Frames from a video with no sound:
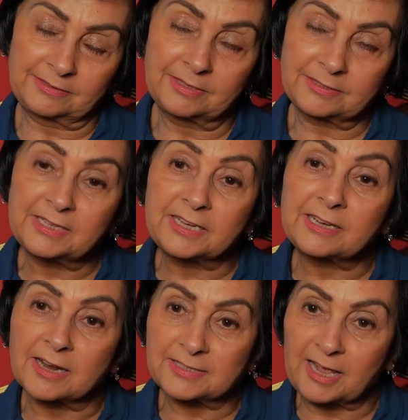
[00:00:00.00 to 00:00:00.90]
singing
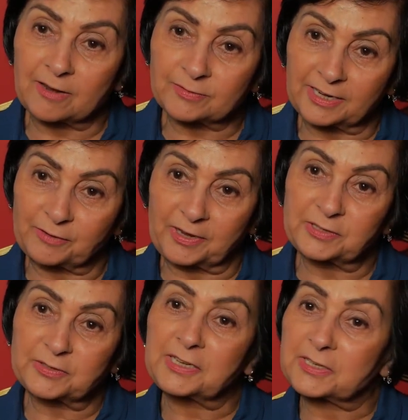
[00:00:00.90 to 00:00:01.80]
ourselves anyway,
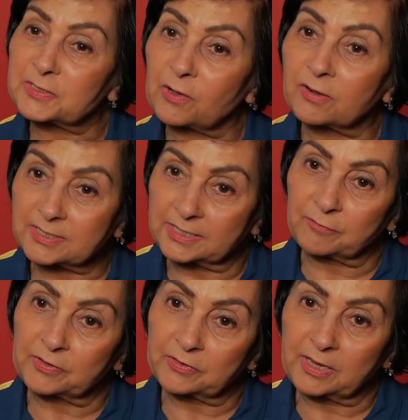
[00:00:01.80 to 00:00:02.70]
to learn songs and
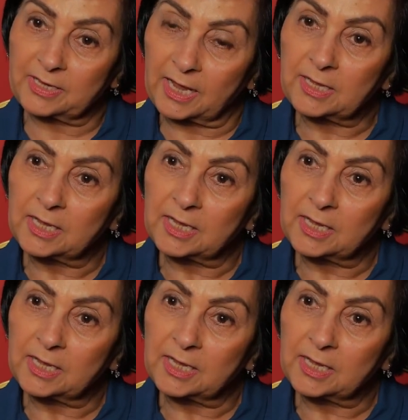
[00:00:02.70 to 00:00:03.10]
everything, yeah.